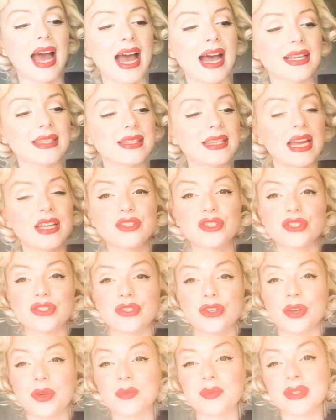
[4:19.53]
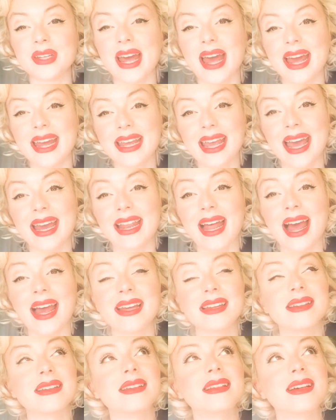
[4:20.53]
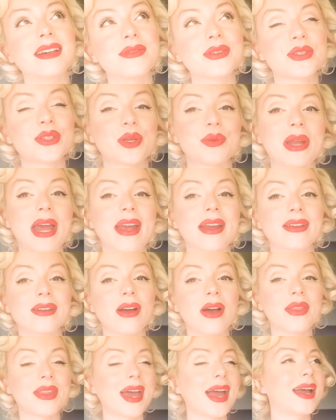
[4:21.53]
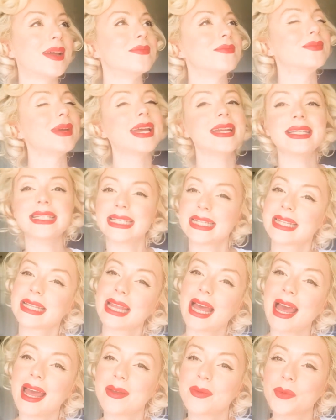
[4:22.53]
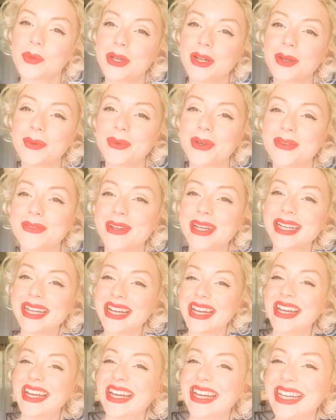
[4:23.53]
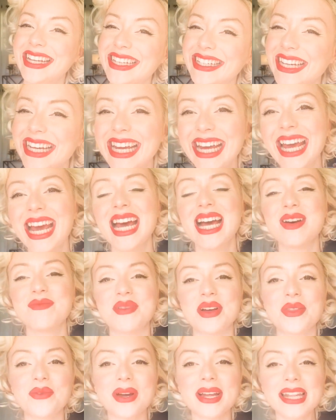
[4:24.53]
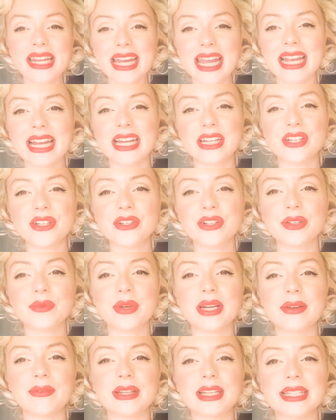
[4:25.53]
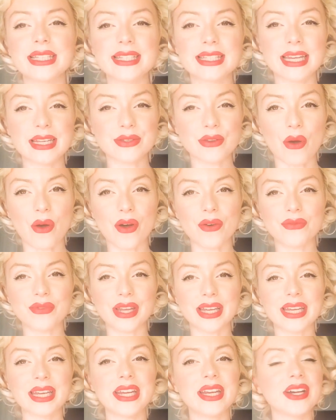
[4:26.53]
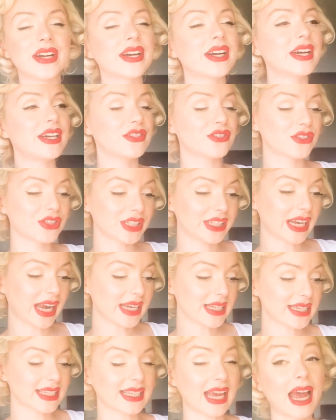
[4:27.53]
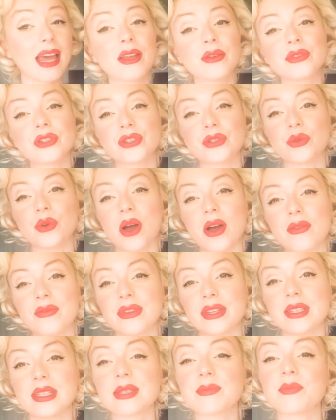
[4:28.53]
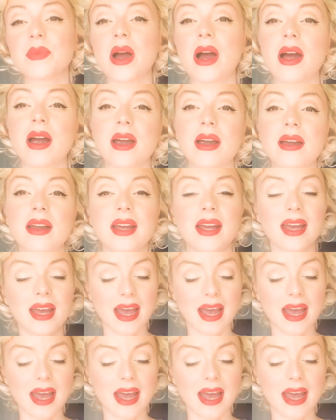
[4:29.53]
it has that scoop neck, and I love a scoop neck. Not that I'm hinting that I'm wearing one right now. But the one that kind of, you know, the way that it sits off like here, it's really nice because I love to show off this part